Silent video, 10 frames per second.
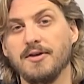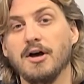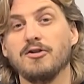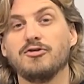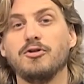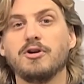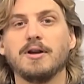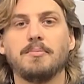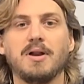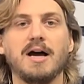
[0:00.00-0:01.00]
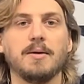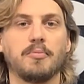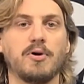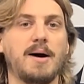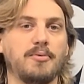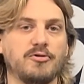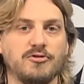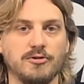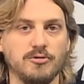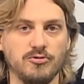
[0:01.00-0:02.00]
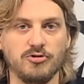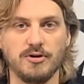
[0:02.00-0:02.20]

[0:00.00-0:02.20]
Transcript: so you can apply a proper solution.